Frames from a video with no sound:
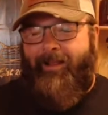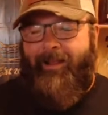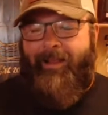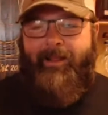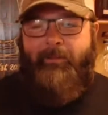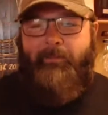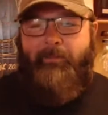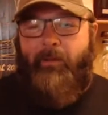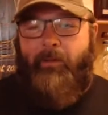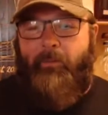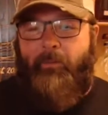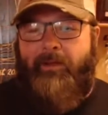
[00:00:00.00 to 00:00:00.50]

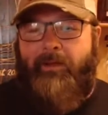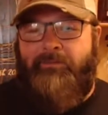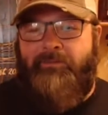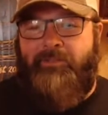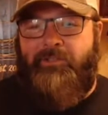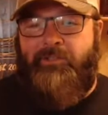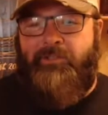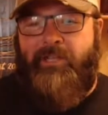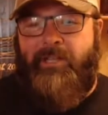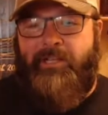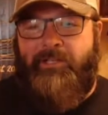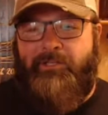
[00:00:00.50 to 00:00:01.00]
and my wife's
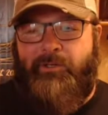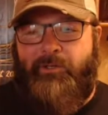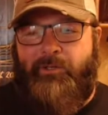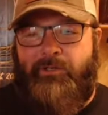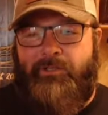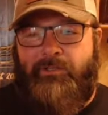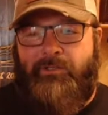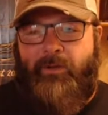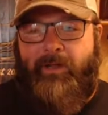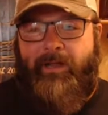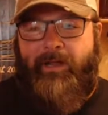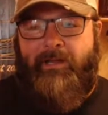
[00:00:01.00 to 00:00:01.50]
a teacher,
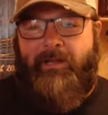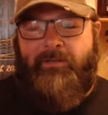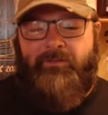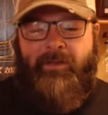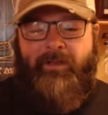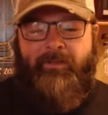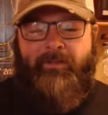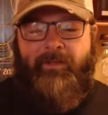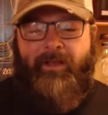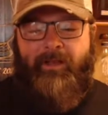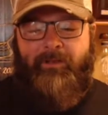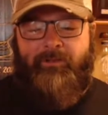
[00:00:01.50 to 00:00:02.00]
so I actually
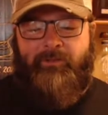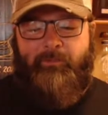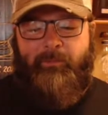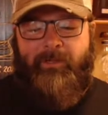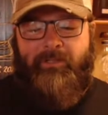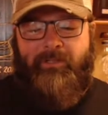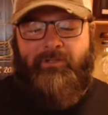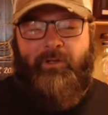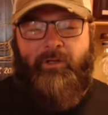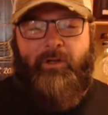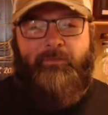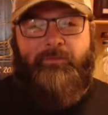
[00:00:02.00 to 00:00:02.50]
have the house to
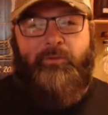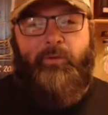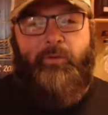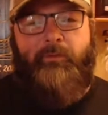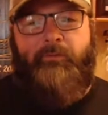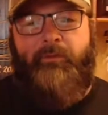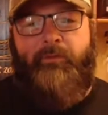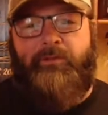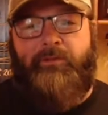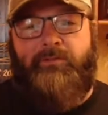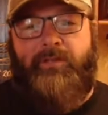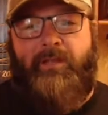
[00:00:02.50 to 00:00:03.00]
myself. So
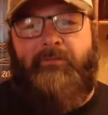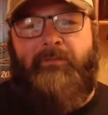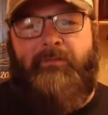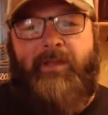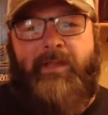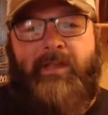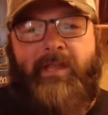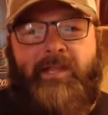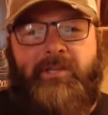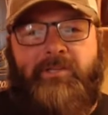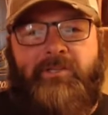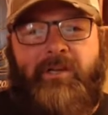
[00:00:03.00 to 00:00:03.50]
it feels like
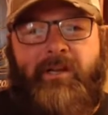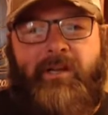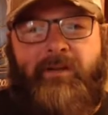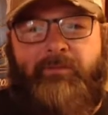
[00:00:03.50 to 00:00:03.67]
vacation